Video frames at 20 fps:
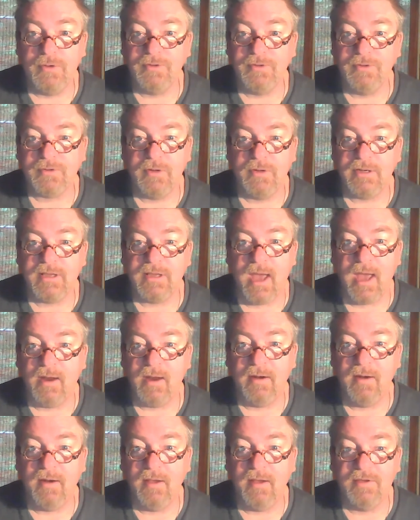producer
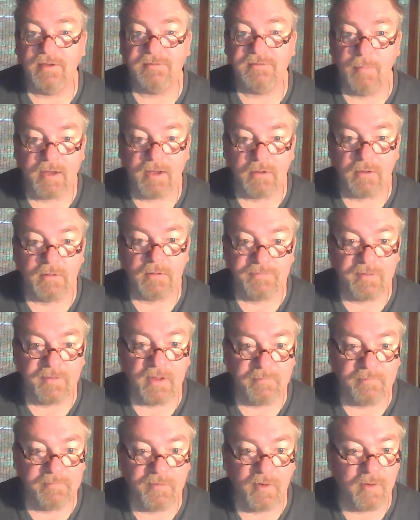in Canada is
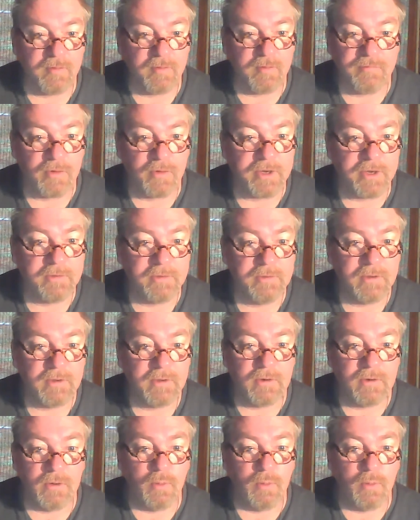Michael Philip Voivoda,